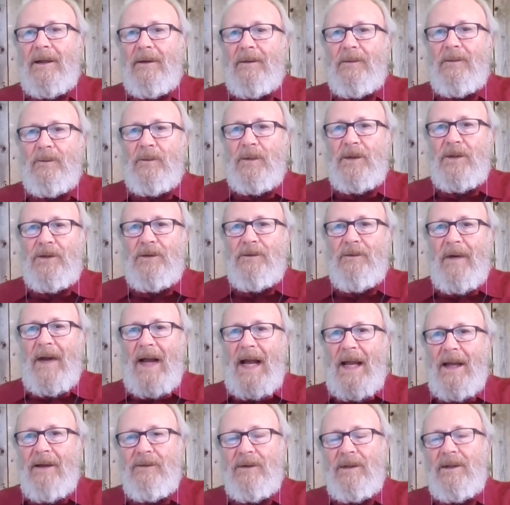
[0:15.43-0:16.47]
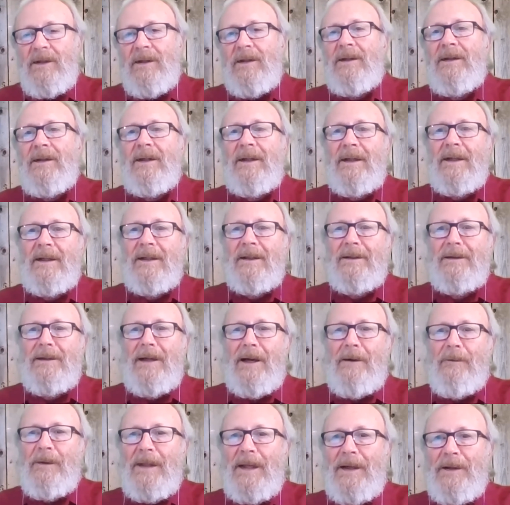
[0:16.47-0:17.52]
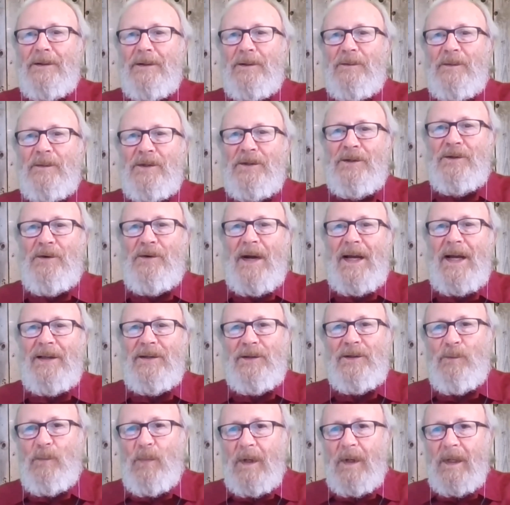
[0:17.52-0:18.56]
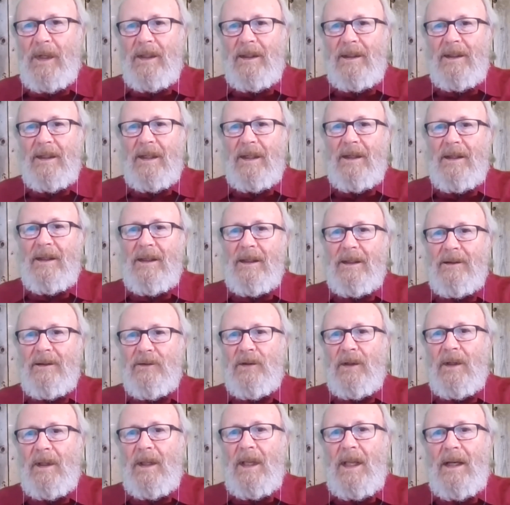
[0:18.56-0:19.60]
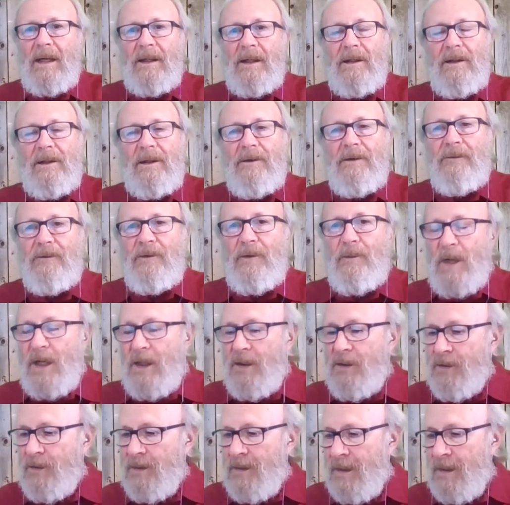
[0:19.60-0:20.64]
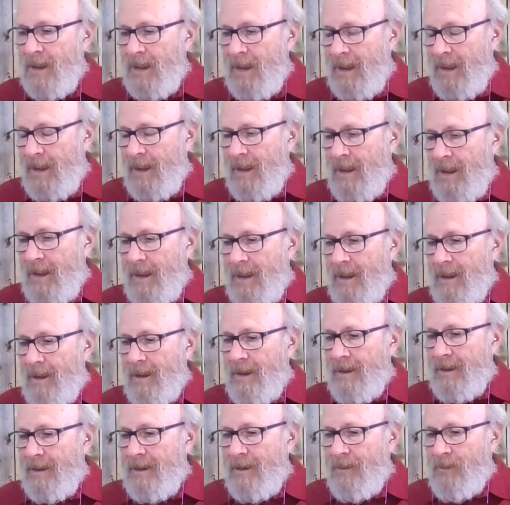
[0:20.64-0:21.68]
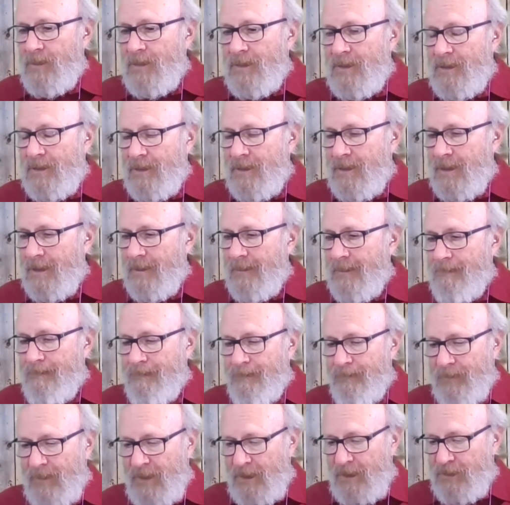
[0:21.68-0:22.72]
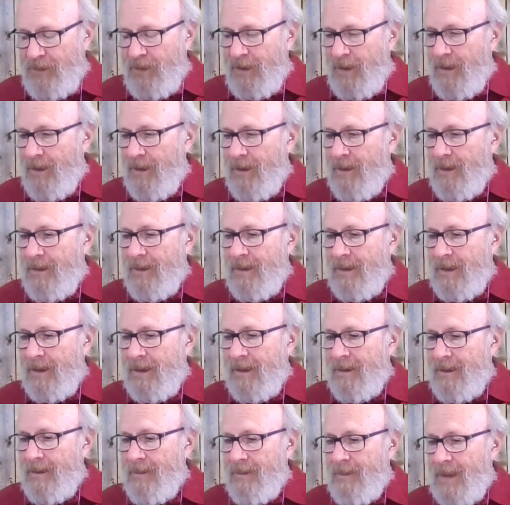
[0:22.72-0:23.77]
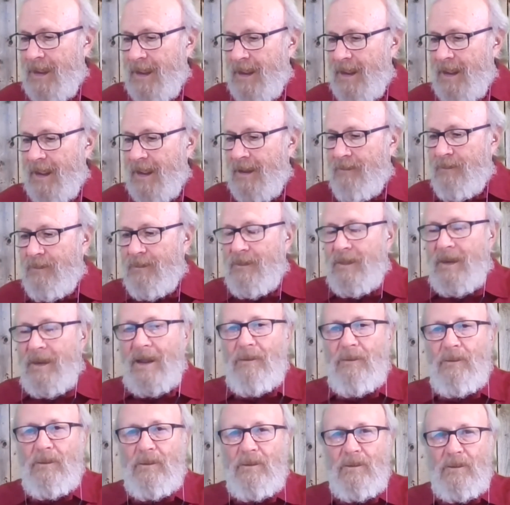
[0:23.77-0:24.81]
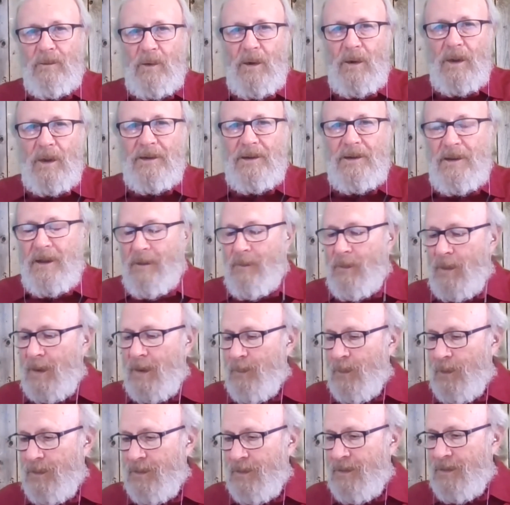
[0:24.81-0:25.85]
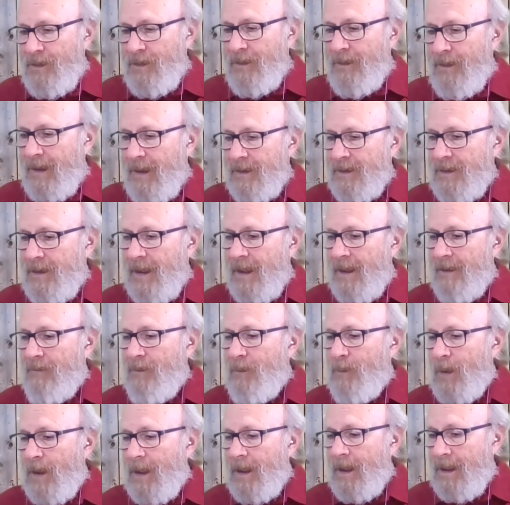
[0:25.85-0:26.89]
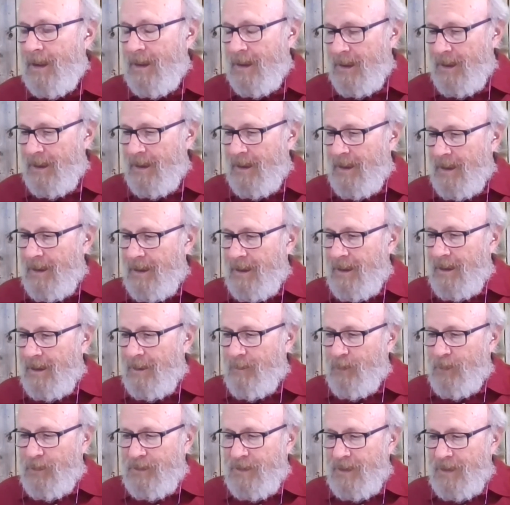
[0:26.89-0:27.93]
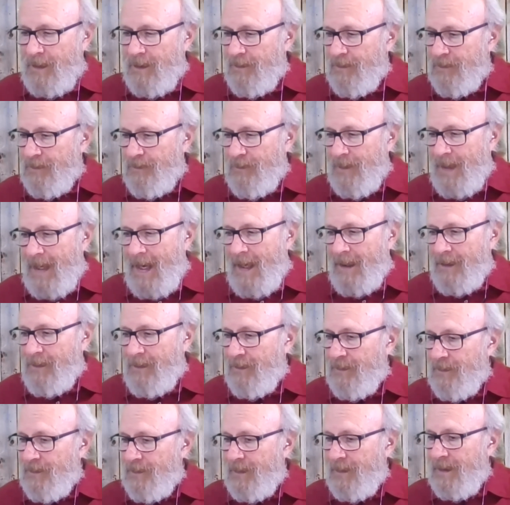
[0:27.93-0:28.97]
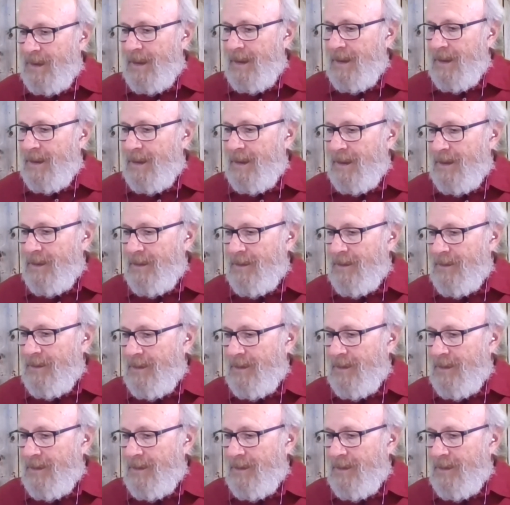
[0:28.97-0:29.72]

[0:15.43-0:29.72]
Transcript: We survived, not without some stress, but I think there's a lot of good information that was shared. And I want to extend my personal thanks to everybody, presenters, reactors, attendees,